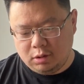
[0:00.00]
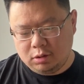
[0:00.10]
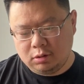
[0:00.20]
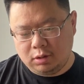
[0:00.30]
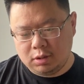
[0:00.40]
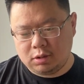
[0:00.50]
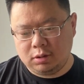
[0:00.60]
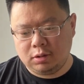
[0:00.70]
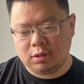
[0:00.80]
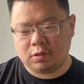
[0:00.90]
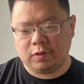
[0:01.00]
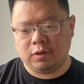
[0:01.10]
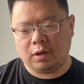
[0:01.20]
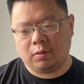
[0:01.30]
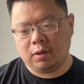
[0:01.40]
So in this
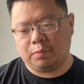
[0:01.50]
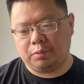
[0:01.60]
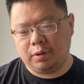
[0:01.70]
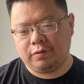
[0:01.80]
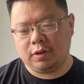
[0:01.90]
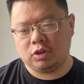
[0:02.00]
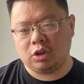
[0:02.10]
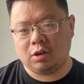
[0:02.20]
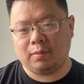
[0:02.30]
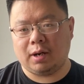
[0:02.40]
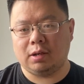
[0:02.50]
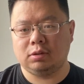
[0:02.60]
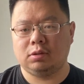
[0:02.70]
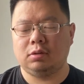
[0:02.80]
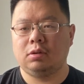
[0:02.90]
video, I want to briefly talk
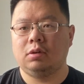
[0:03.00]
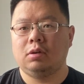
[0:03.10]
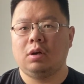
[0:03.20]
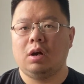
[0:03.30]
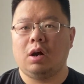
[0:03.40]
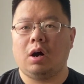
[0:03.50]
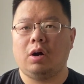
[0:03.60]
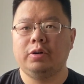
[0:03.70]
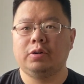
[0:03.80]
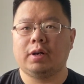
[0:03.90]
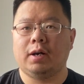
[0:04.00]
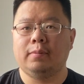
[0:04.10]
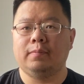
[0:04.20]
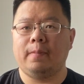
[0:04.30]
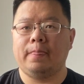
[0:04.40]
about how you
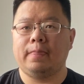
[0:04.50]
can